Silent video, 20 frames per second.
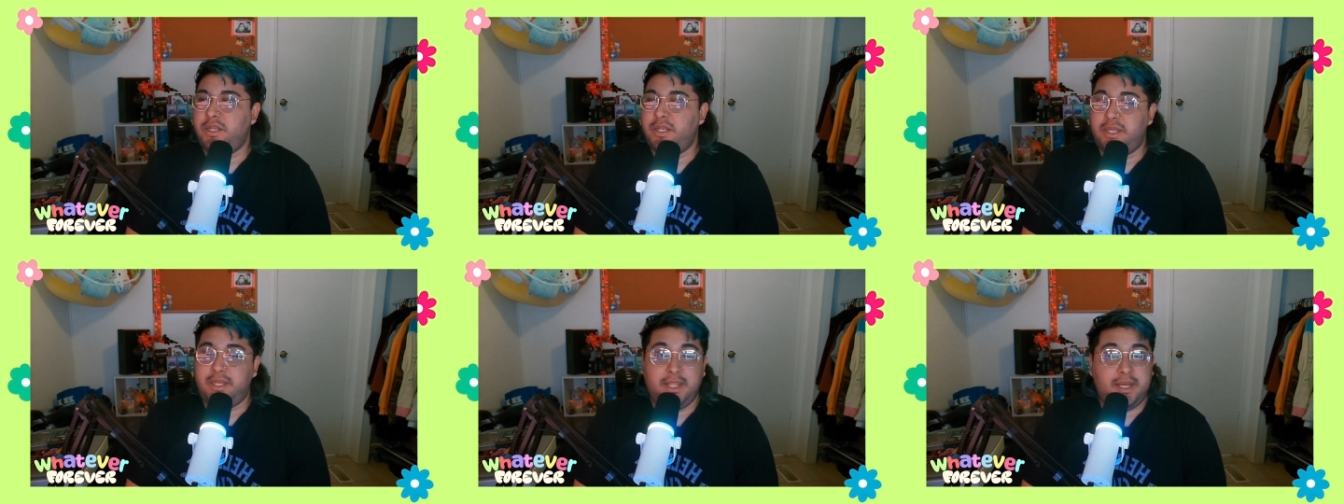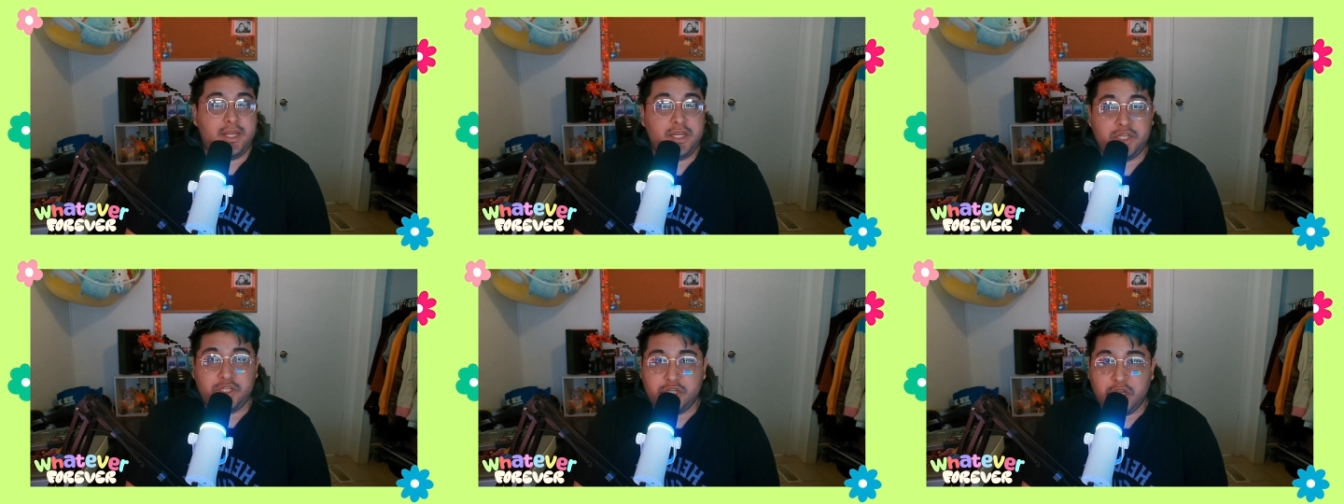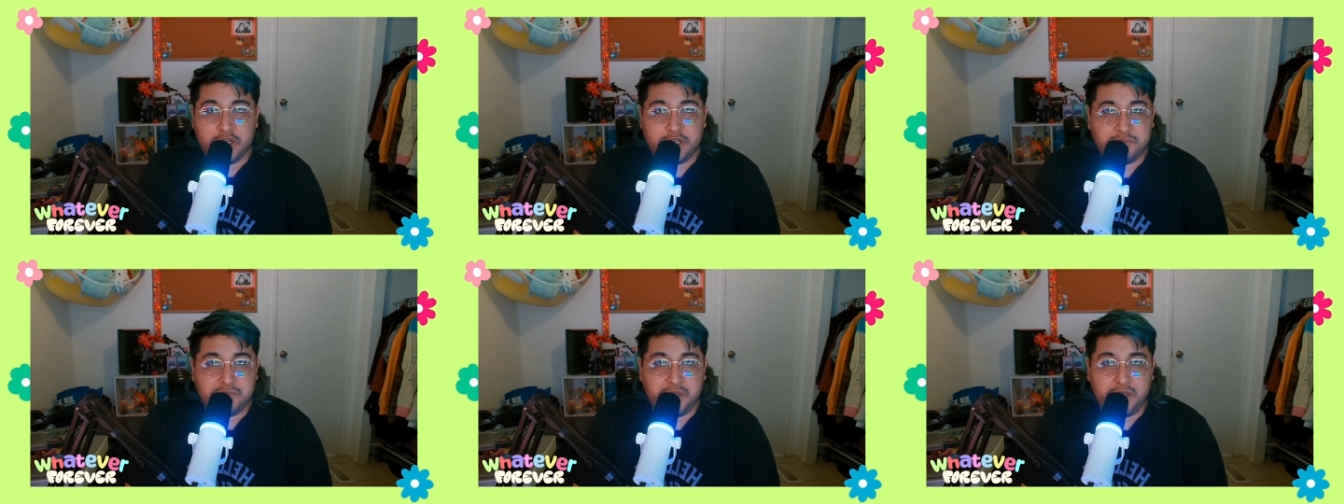Didn't
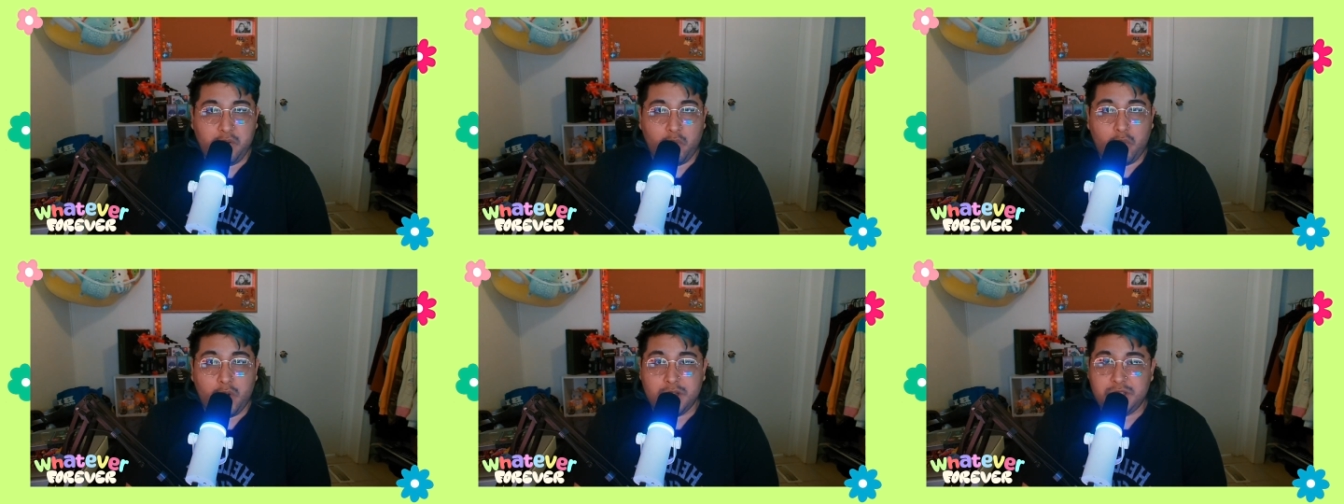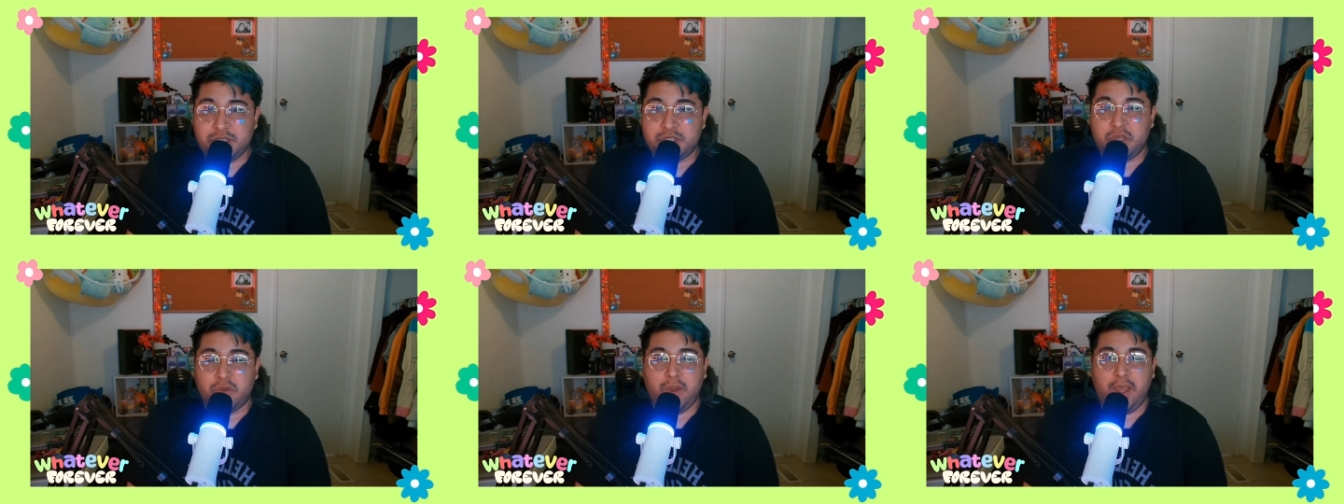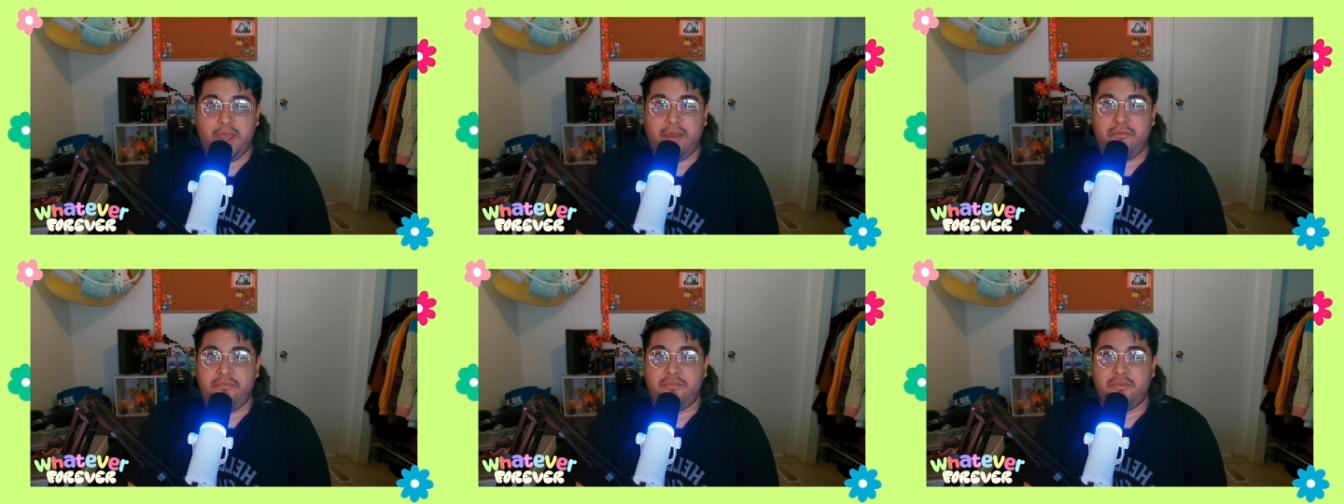judge me
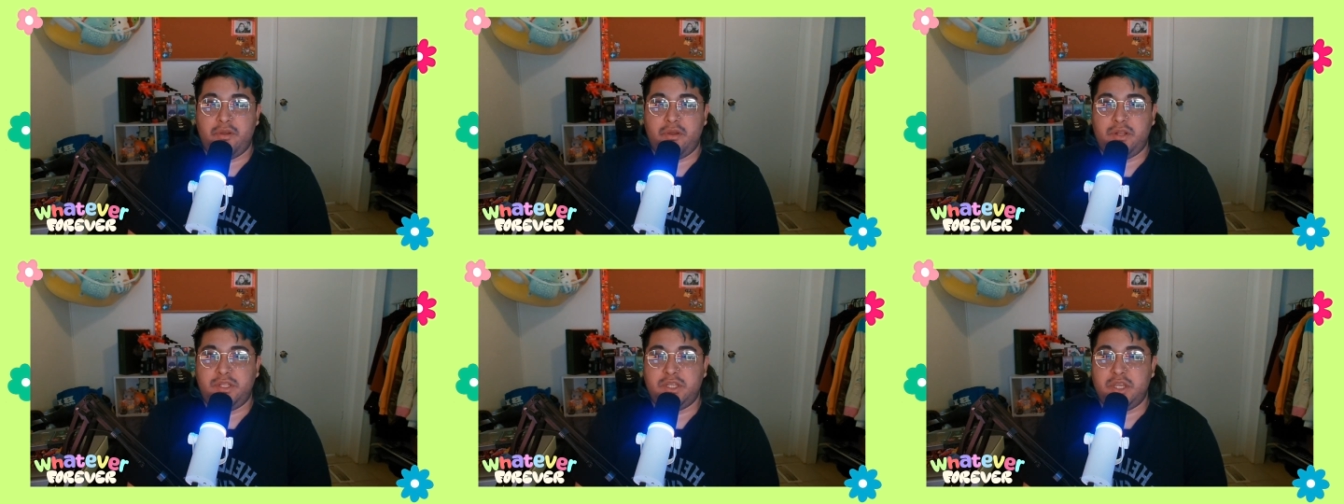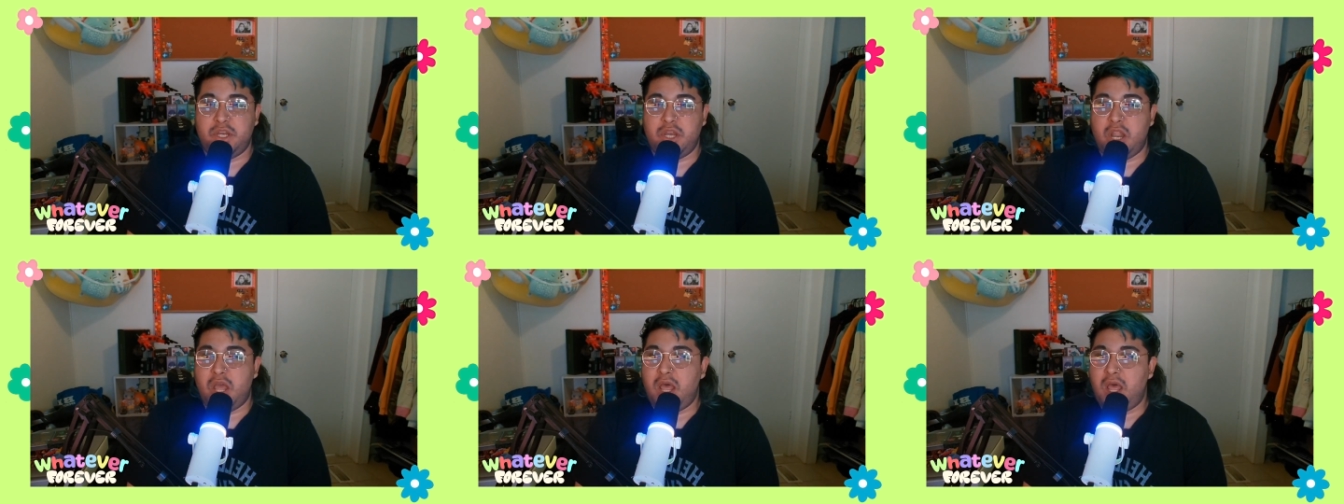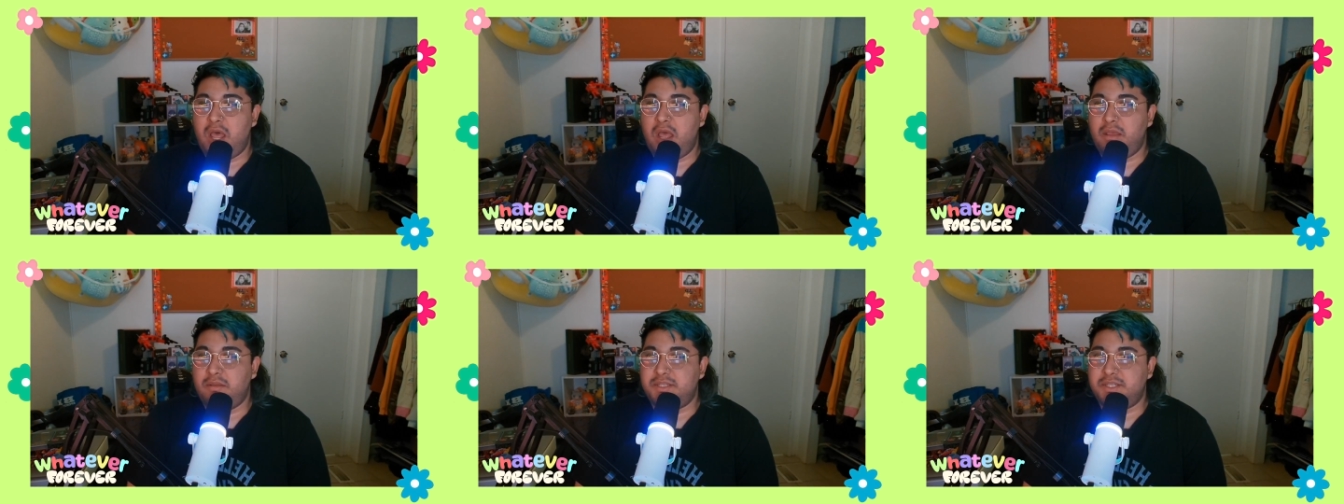whatsoever, did
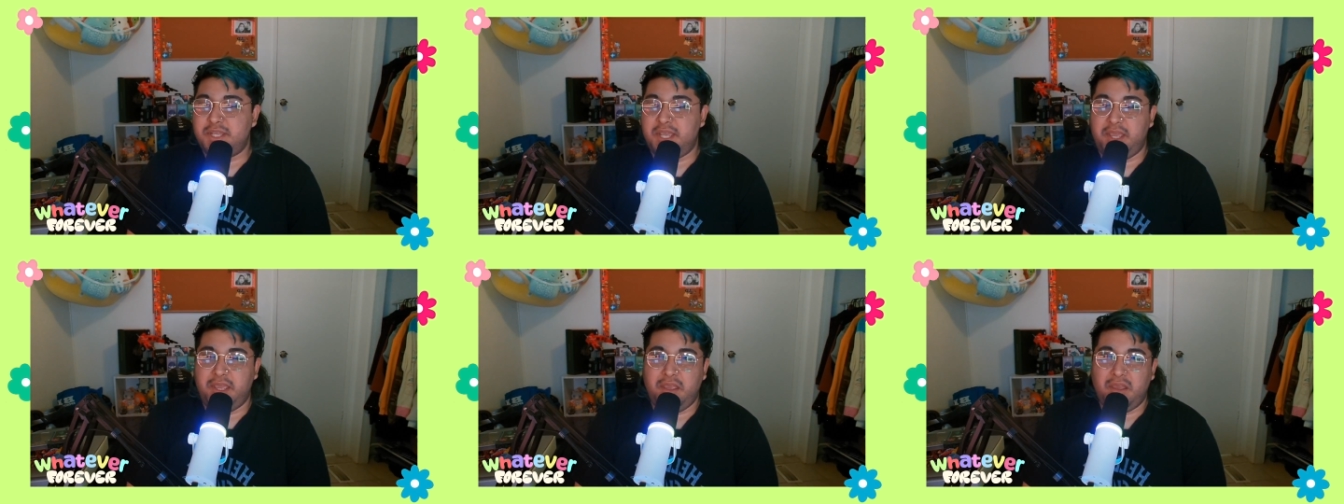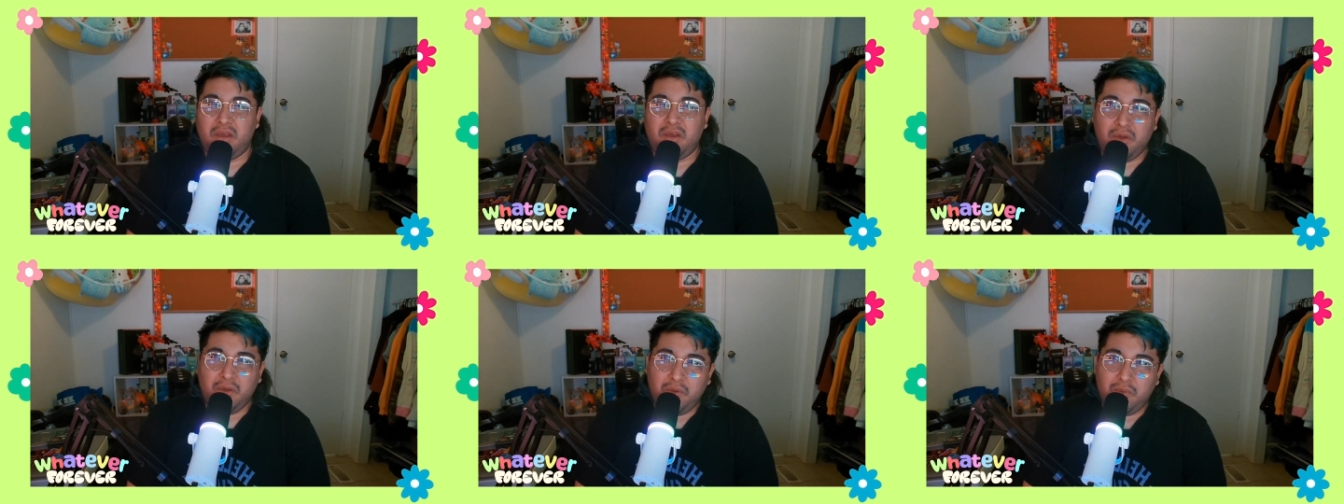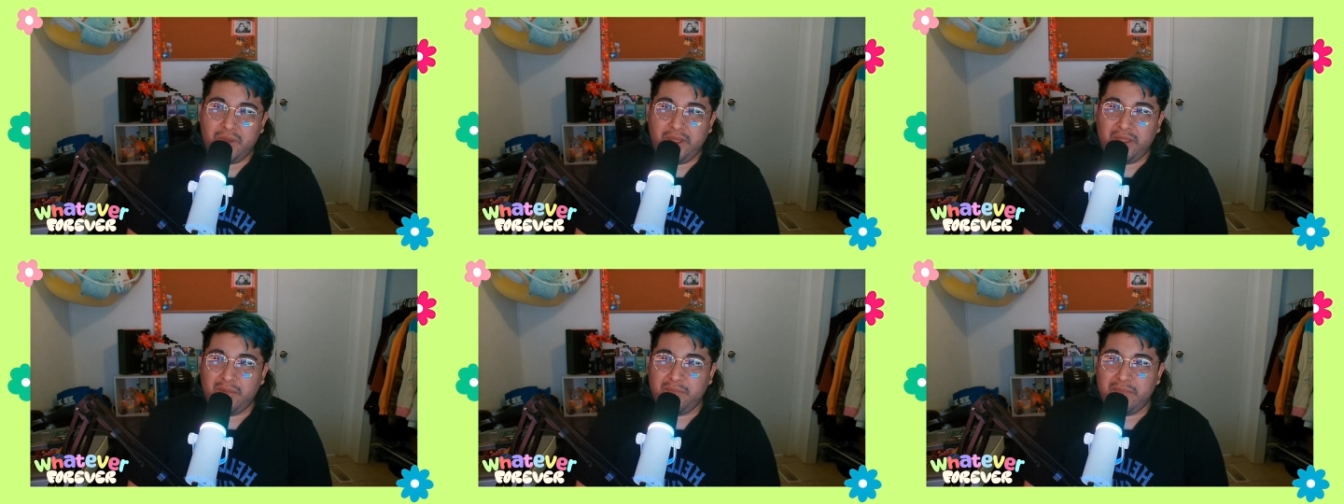not say, oh,
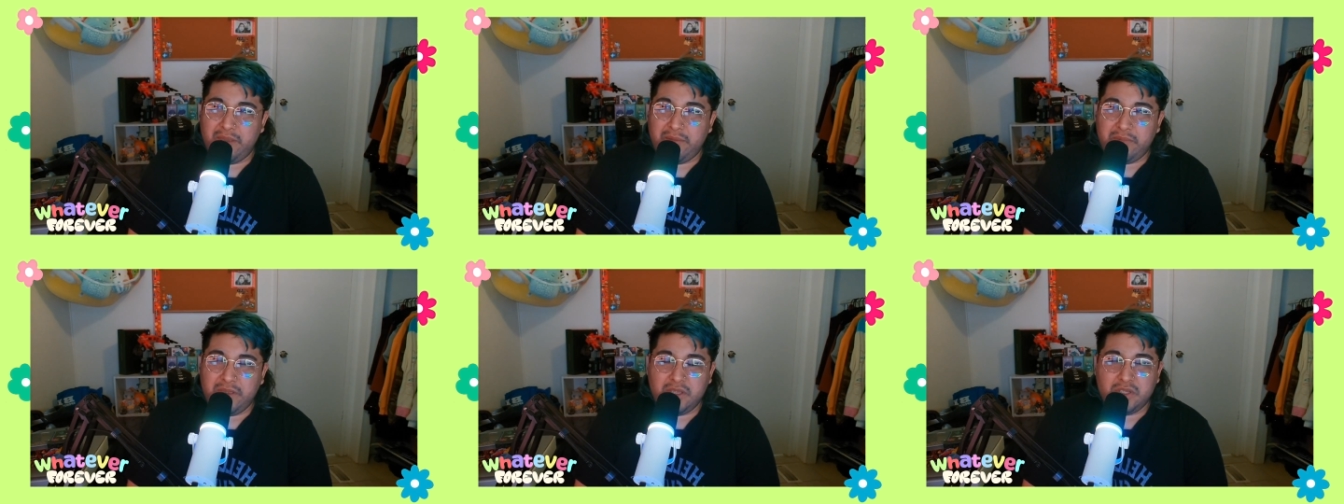well, maybe